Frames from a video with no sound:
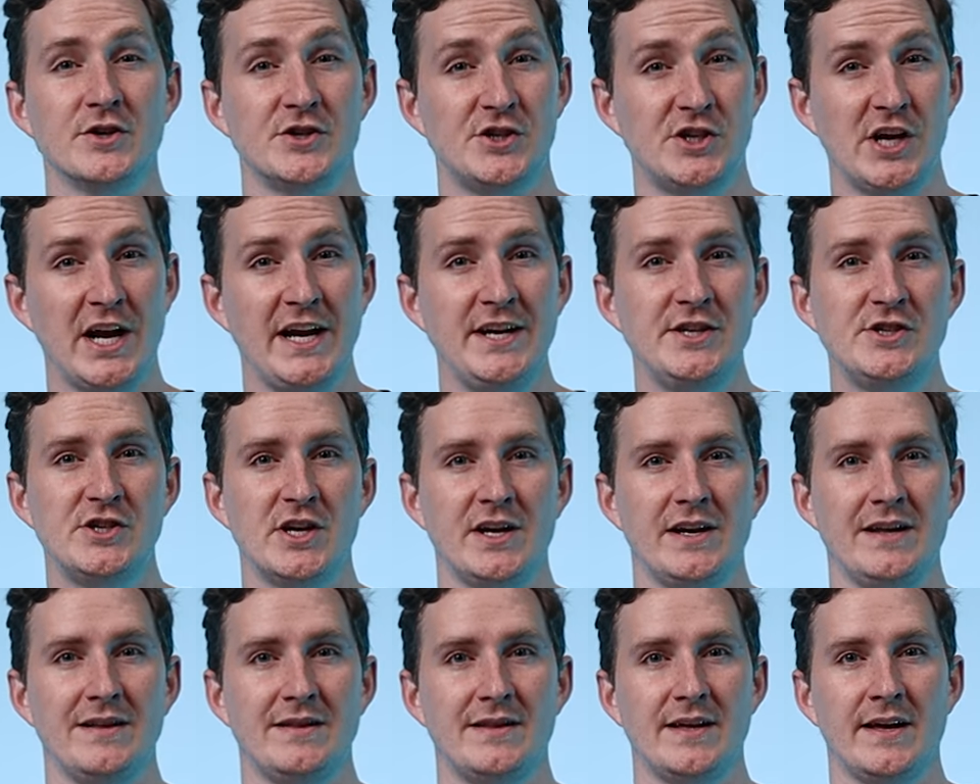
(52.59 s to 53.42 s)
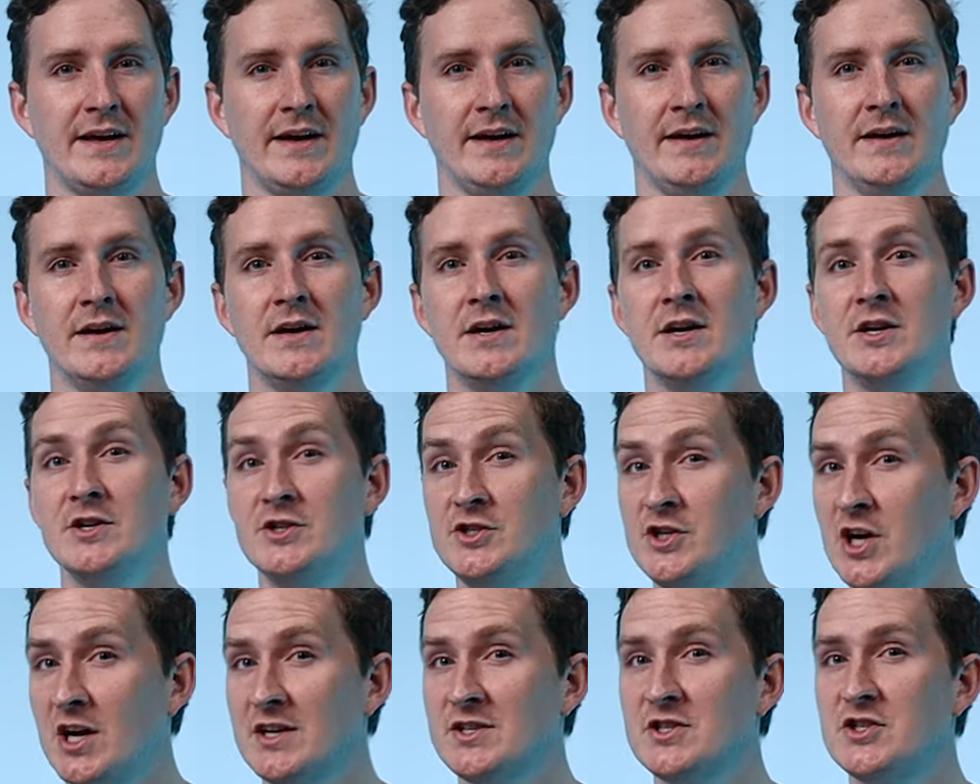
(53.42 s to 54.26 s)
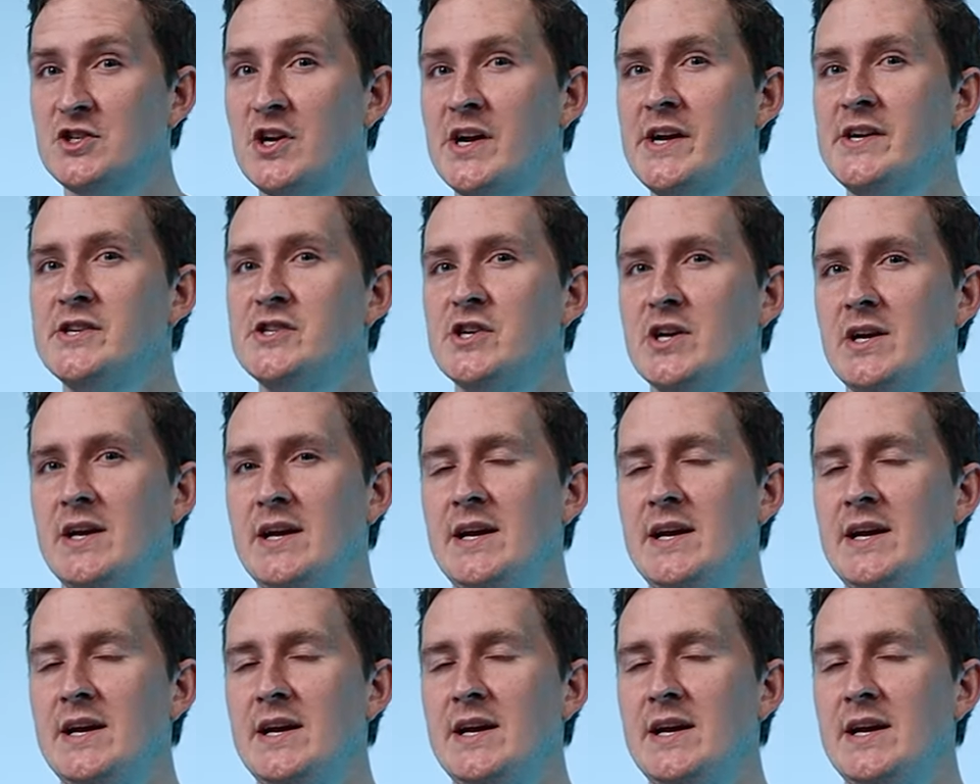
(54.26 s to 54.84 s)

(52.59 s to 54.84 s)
change anything, just change it